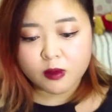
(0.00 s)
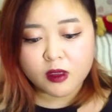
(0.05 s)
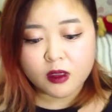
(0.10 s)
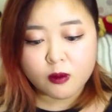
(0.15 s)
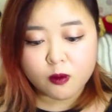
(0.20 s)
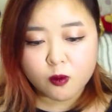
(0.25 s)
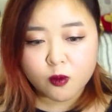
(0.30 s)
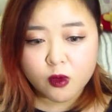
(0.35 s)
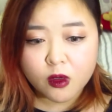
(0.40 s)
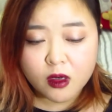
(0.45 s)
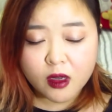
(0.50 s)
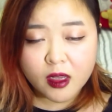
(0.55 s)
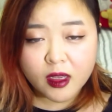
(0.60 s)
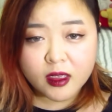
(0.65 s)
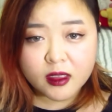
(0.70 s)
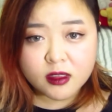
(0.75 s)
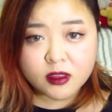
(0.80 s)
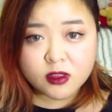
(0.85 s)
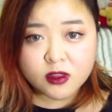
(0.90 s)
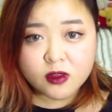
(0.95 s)
but what
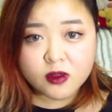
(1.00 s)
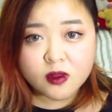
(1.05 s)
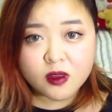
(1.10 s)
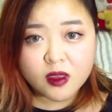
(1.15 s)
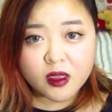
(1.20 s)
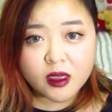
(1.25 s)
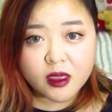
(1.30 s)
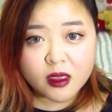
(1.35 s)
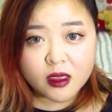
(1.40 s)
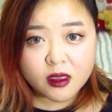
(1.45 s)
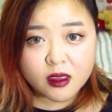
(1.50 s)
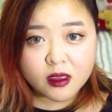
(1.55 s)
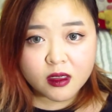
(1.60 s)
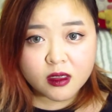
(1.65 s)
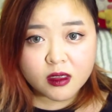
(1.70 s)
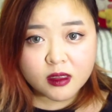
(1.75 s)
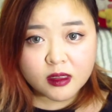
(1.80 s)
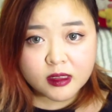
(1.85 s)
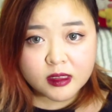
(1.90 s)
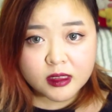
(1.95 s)
I do like
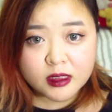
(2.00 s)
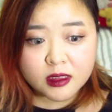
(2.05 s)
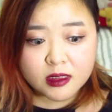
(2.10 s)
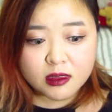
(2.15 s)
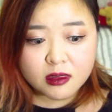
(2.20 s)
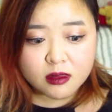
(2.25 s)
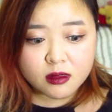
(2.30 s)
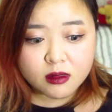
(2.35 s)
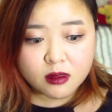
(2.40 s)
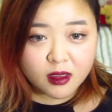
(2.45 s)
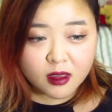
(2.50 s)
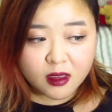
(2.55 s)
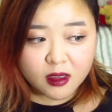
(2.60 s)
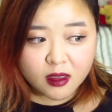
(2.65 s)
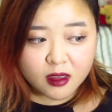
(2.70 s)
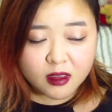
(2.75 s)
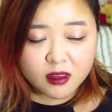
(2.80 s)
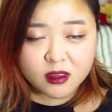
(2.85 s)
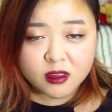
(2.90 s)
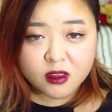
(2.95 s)
is
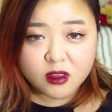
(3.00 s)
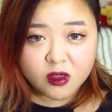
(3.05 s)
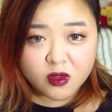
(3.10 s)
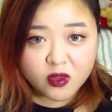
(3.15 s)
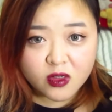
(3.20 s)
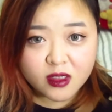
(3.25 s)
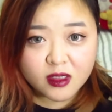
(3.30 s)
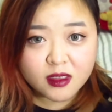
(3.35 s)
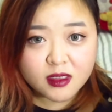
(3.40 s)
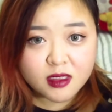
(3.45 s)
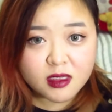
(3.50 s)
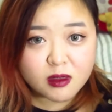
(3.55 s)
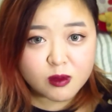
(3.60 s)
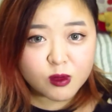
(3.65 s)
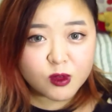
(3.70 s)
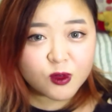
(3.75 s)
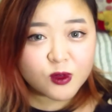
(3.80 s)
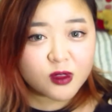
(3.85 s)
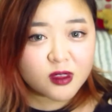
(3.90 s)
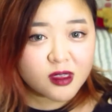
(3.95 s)
I guess noisy
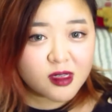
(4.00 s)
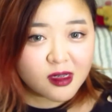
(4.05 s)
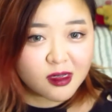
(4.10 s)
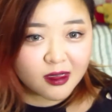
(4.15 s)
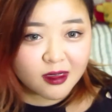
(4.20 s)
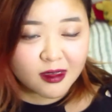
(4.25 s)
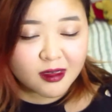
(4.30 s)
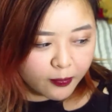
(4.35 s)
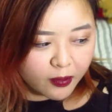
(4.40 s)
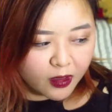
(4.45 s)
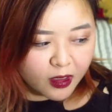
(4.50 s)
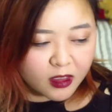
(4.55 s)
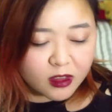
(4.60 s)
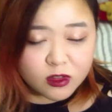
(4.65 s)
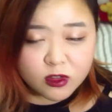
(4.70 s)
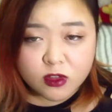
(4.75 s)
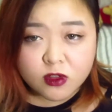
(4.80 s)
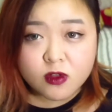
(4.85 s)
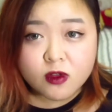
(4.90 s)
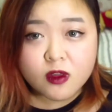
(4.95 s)
music but I
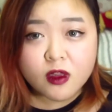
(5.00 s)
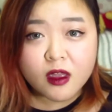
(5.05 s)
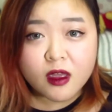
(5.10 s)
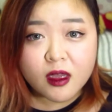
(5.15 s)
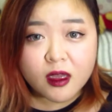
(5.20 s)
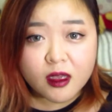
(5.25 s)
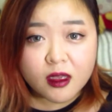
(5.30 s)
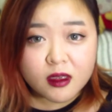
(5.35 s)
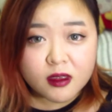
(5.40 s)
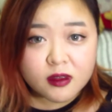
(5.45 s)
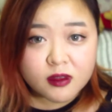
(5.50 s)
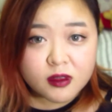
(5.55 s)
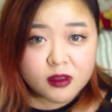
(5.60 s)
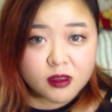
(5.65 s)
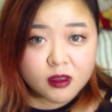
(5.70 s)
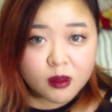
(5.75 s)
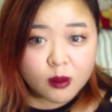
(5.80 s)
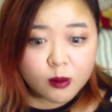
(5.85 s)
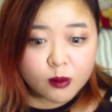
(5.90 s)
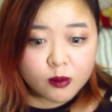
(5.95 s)
do like
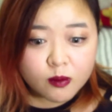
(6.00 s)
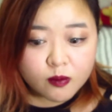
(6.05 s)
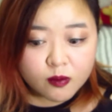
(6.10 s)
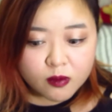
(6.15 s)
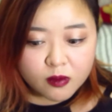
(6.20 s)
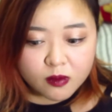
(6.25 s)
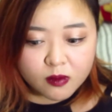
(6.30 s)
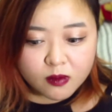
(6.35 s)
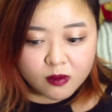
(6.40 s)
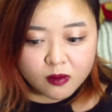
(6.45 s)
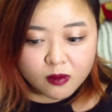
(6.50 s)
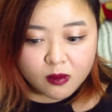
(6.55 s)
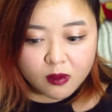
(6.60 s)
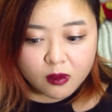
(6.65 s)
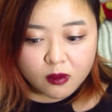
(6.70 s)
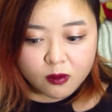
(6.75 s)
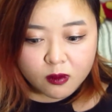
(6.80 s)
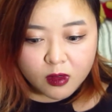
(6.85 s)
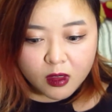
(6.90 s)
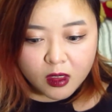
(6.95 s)
some
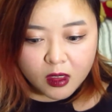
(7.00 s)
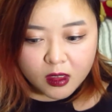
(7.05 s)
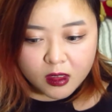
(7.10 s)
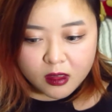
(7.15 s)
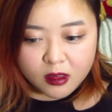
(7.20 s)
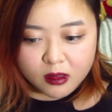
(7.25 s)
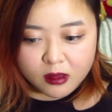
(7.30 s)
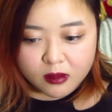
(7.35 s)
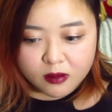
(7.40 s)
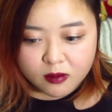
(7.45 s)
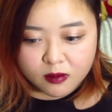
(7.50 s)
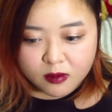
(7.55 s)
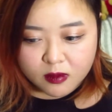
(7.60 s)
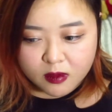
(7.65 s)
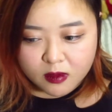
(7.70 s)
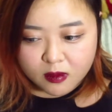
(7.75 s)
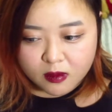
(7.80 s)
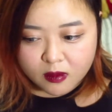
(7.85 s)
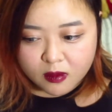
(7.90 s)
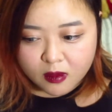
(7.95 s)
rather
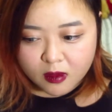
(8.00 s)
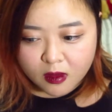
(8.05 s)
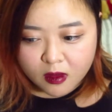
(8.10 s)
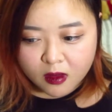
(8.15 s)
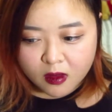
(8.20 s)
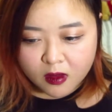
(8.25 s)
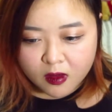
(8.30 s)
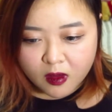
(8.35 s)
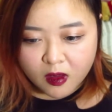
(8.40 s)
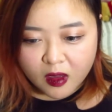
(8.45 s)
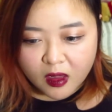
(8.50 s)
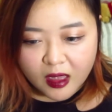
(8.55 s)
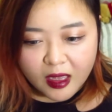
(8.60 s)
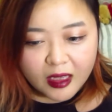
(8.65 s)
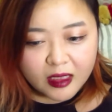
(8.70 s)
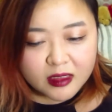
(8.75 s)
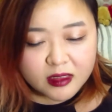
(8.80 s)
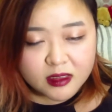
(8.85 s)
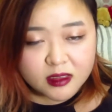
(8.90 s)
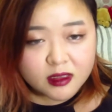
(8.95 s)

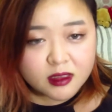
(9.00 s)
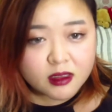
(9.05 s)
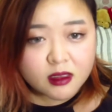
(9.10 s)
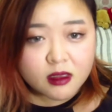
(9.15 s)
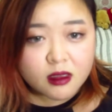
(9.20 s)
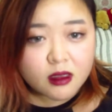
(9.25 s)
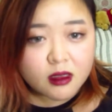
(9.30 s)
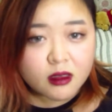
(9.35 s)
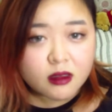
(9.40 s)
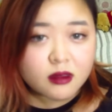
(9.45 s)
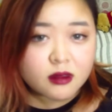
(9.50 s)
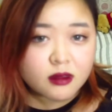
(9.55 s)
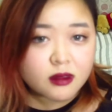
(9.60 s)
classy